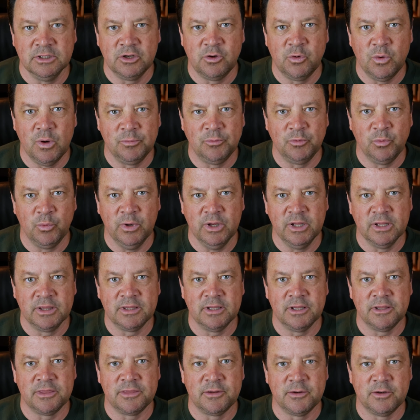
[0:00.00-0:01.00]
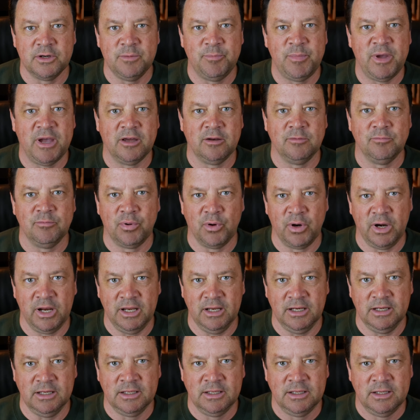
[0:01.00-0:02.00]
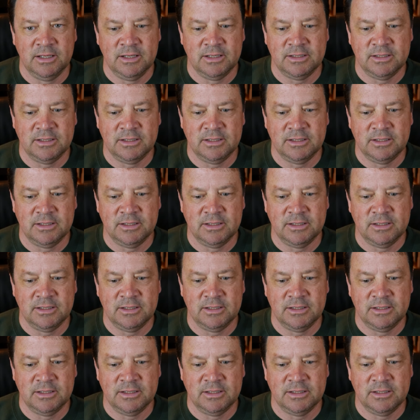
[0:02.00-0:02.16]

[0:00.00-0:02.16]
equipped with a 30 pound braid